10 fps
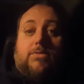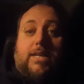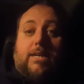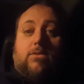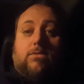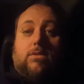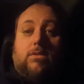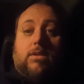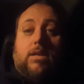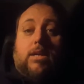town.
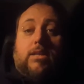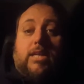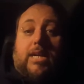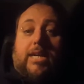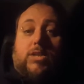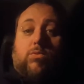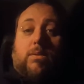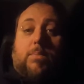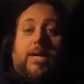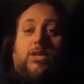Then I catch one
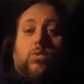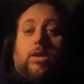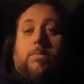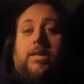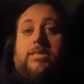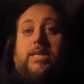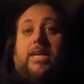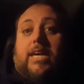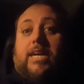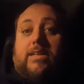back 20 minutes
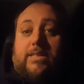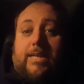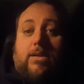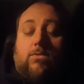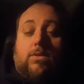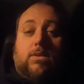into town.